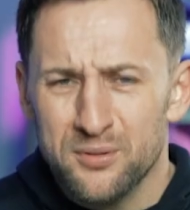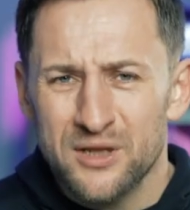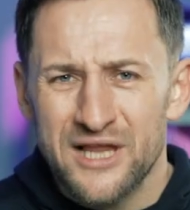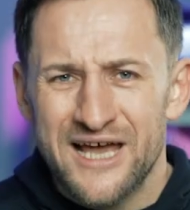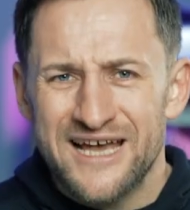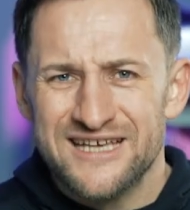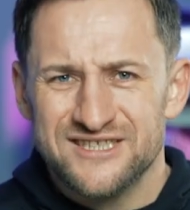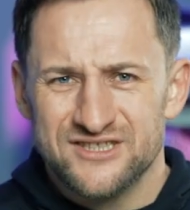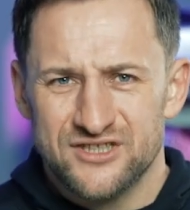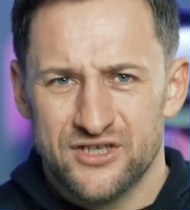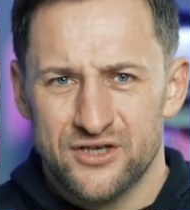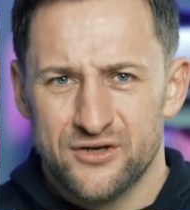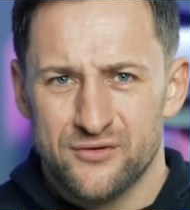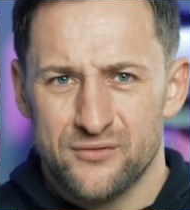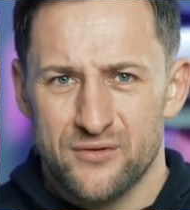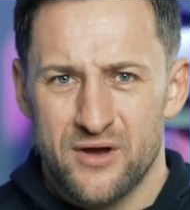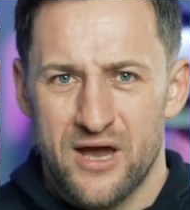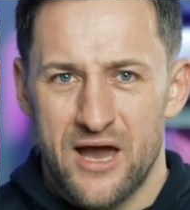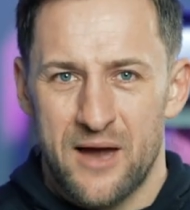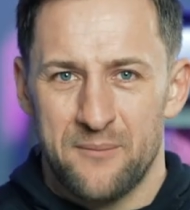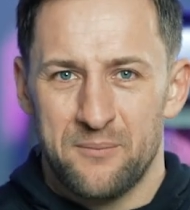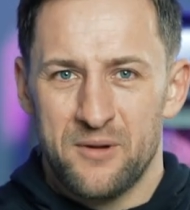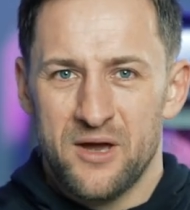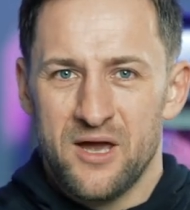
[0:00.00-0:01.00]
plastic
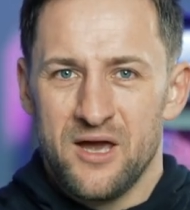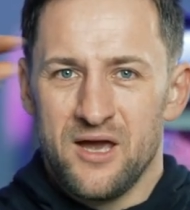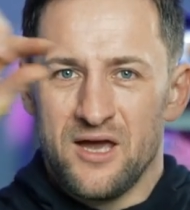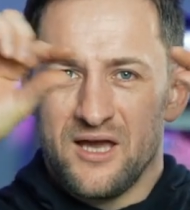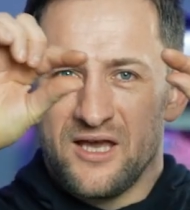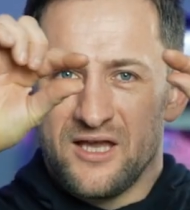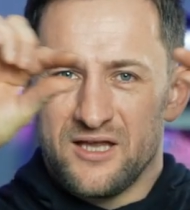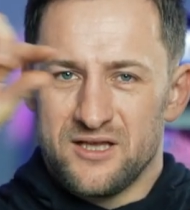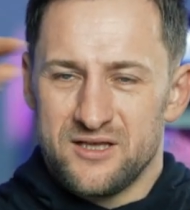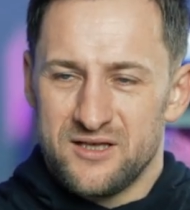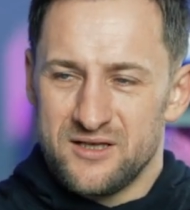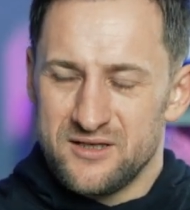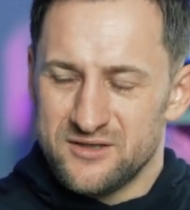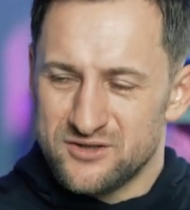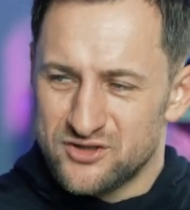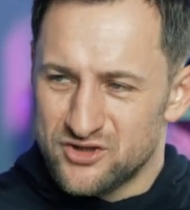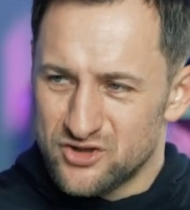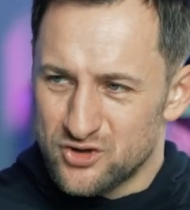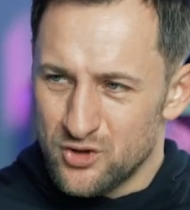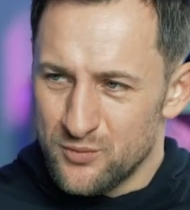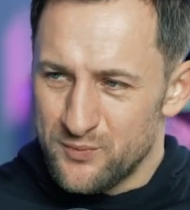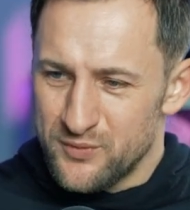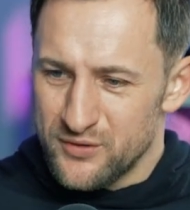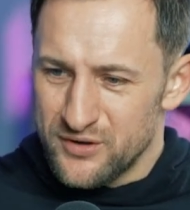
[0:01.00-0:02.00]
wrap. It's
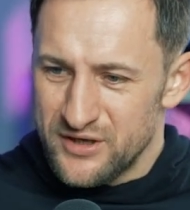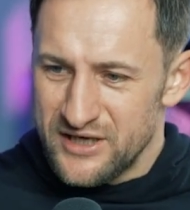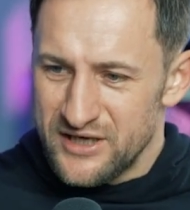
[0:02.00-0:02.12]
super